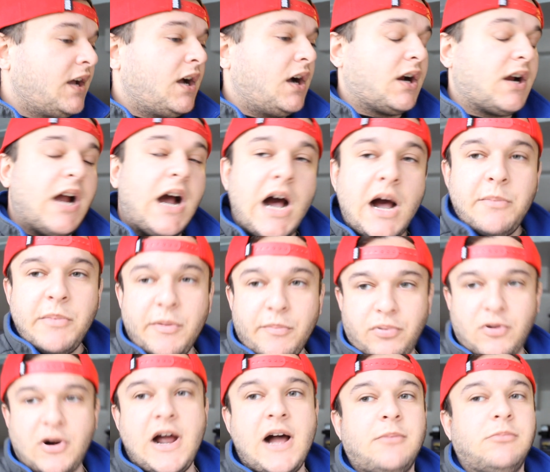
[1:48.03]
a common
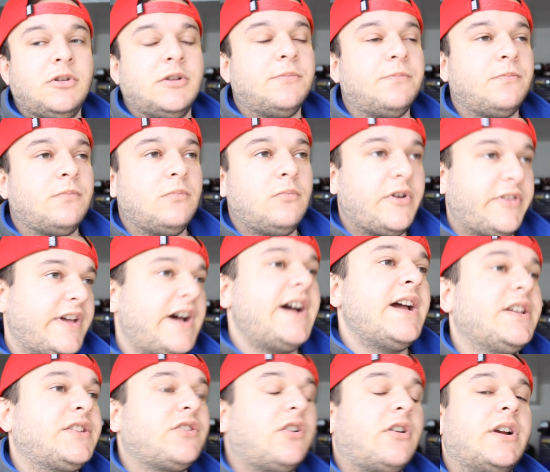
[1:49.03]
problem with
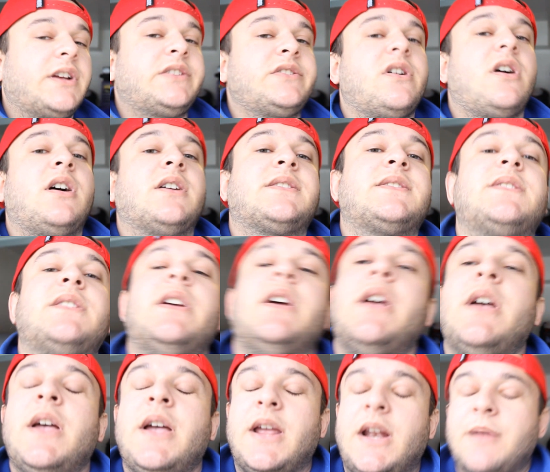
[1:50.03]
ISR exhausts,
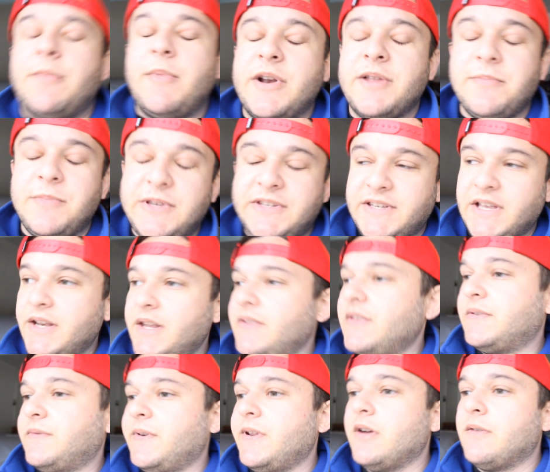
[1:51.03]
and I'm going to be sending
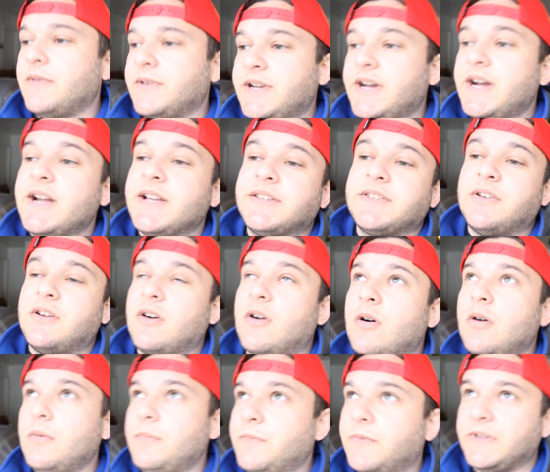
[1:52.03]
this video over to ISR.
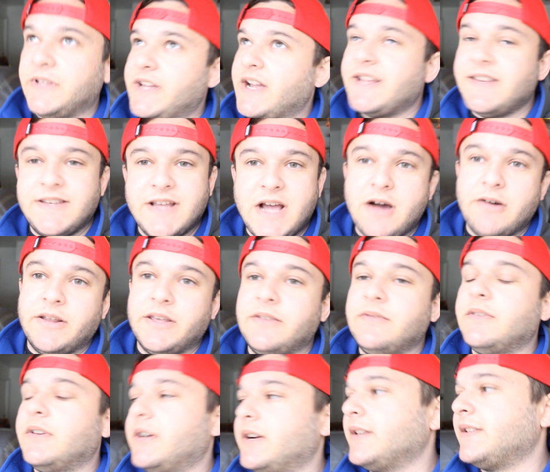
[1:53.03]
Hopefully, I doubt
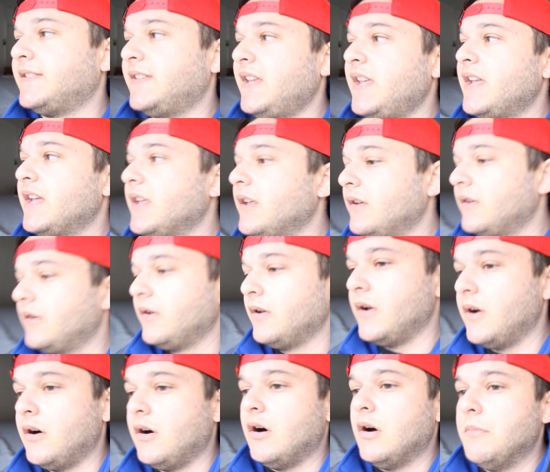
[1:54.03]
it, they're going to see it,
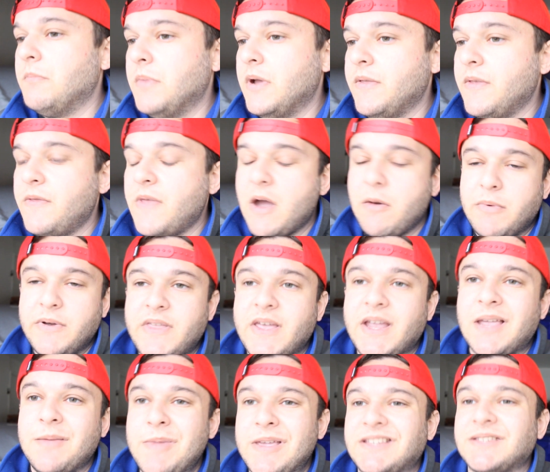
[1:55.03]
and then that way
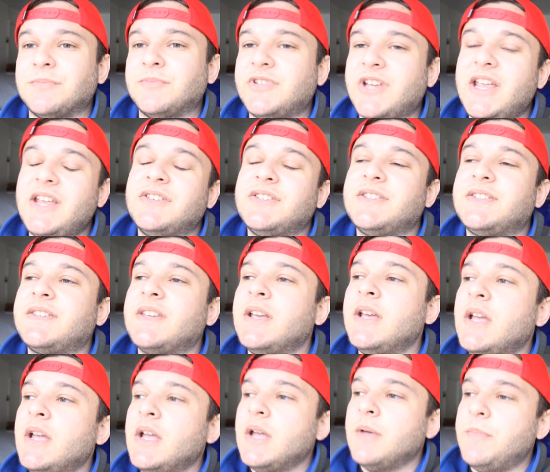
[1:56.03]
they can make some changes,
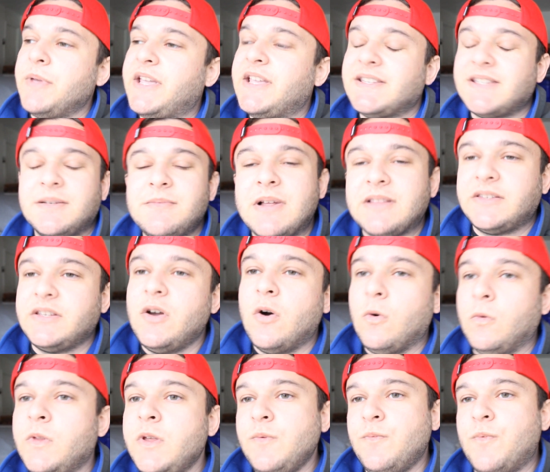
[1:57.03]
because I'm not the
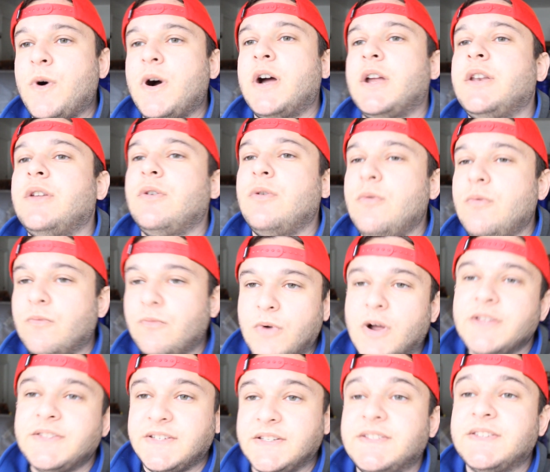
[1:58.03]
only one who
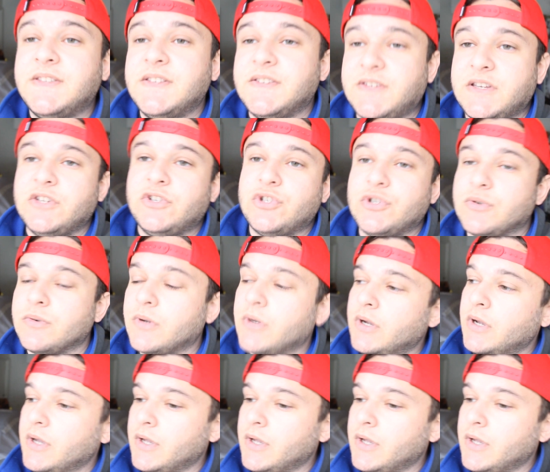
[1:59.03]
runs into this issue.